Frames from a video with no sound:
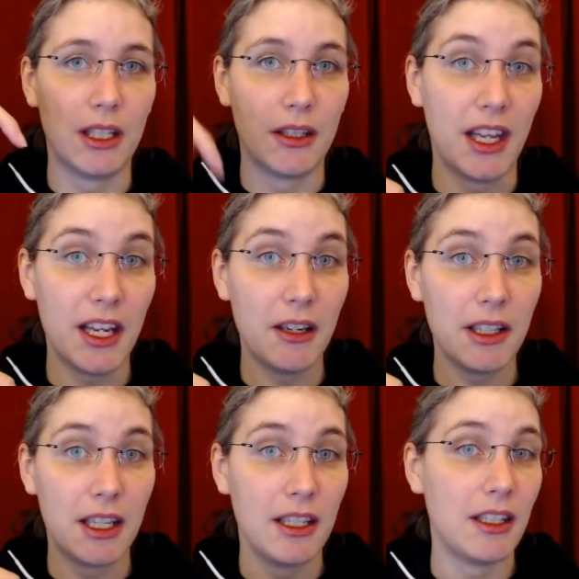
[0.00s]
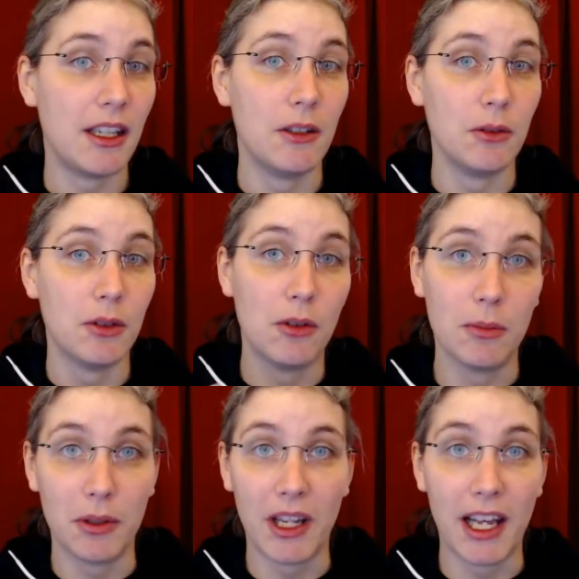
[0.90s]
there and I don't know
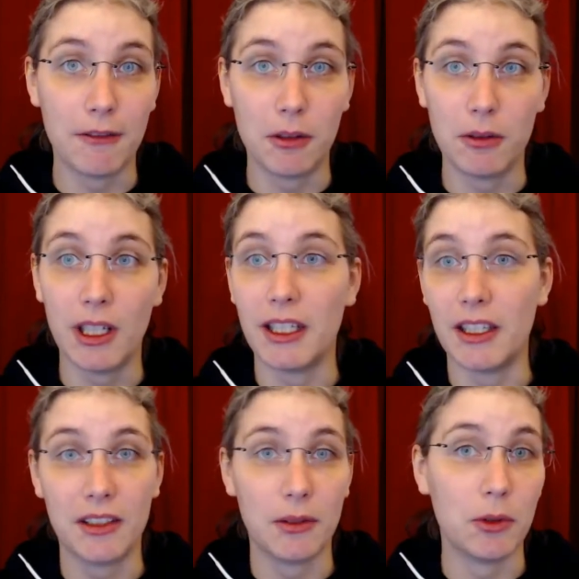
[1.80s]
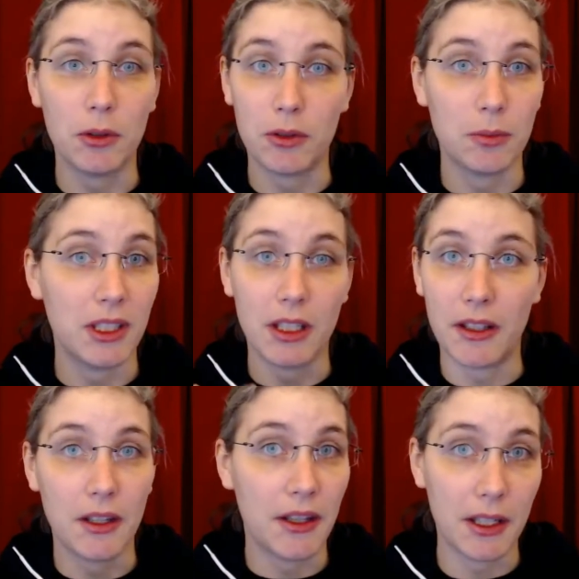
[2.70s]
about iPhone I guess it would also be
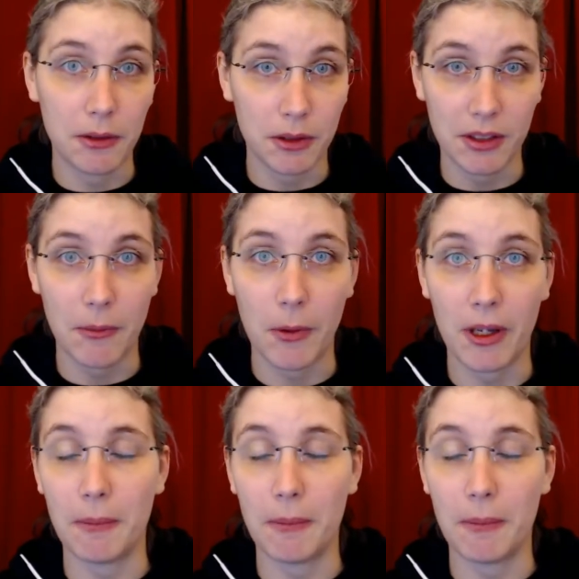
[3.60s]
under there or somewhere.